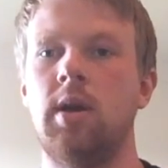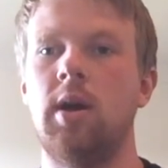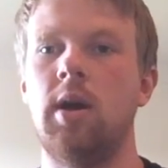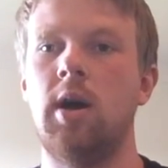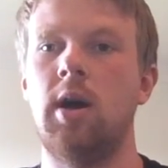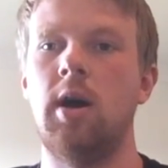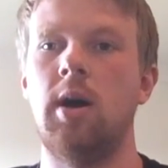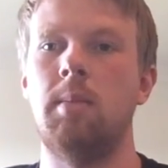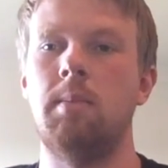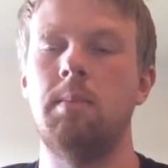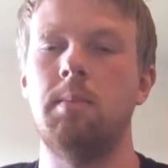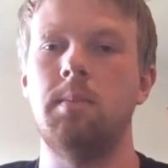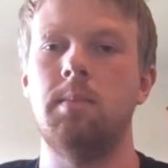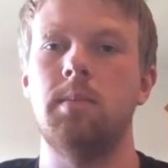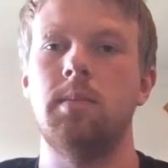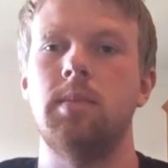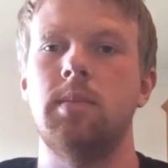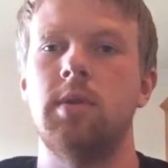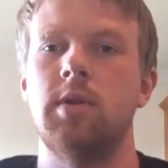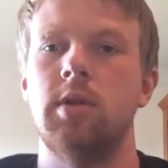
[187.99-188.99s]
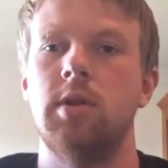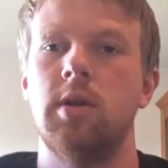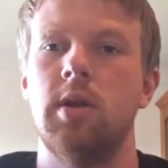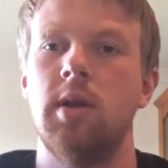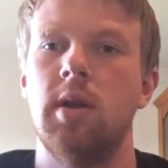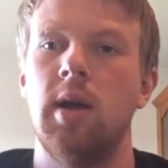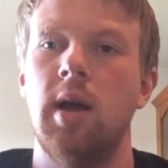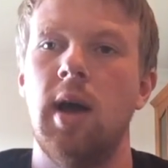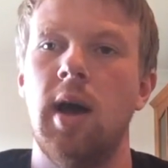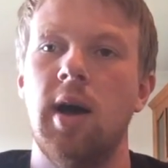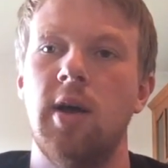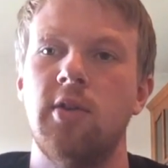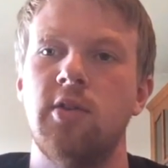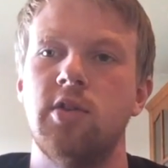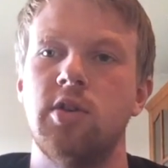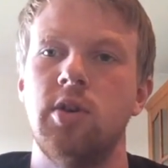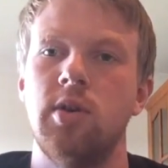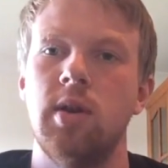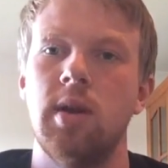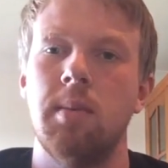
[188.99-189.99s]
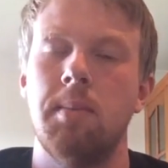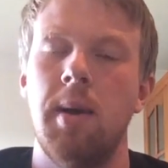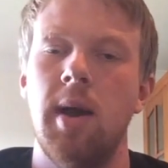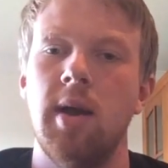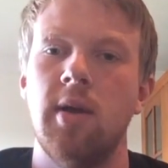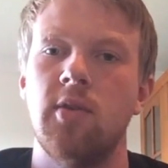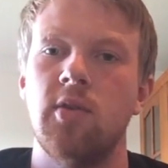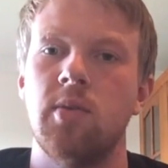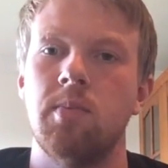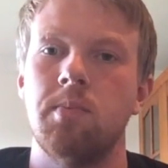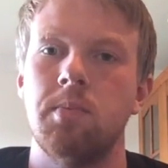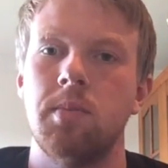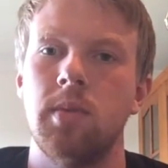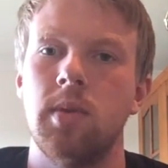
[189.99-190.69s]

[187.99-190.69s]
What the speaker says: It has tuning pegs.